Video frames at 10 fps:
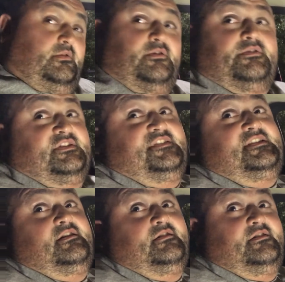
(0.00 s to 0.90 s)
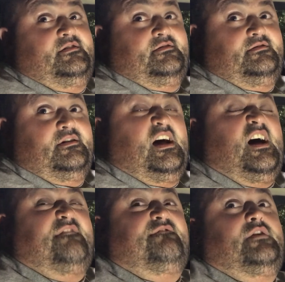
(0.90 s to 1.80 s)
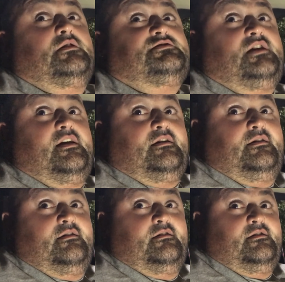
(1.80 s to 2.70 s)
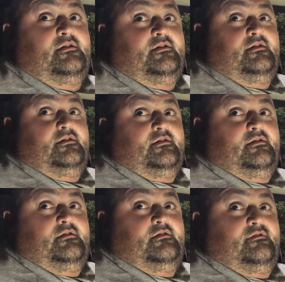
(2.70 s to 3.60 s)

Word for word: You know what does sound good? What? Hot fudge cake. Where at?